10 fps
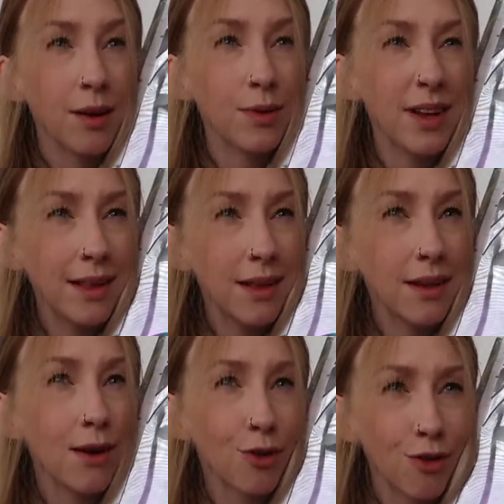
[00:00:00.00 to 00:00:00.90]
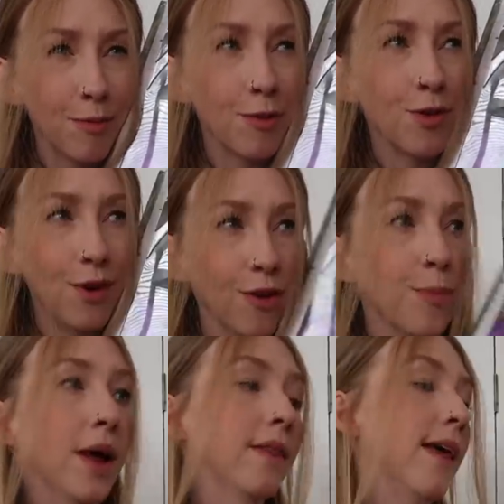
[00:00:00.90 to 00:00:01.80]
was either last Christmas or
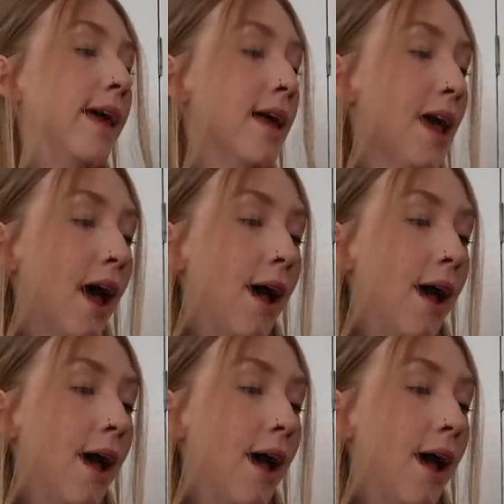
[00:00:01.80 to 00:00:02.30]
last birthday.